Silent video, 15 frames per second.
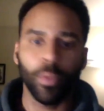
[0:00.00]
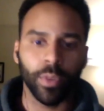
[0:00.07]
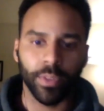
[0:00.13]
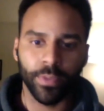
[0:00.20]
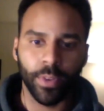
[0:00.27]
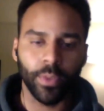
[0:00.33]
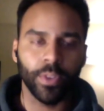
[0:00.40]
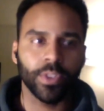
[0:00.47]
with
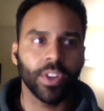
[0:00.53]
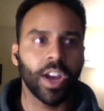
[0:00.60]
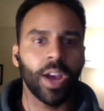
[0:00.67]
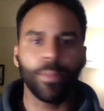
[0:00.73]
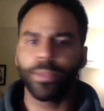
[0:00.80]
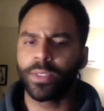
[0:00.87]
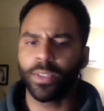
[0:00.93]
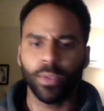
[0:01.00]

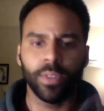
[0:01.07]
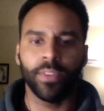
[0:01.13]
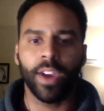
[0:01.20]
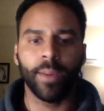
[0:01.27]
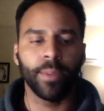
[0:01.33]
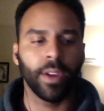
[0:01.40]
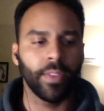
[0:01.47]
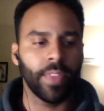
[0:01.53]
Photoshop, and so we
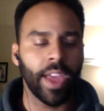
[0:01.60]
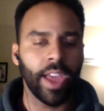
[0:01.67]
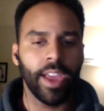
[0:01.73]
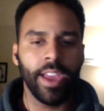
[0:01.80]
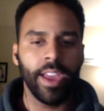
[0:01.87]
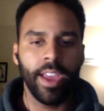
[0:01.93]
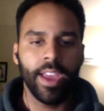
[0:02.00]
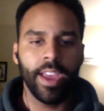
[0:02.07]
vibed on that.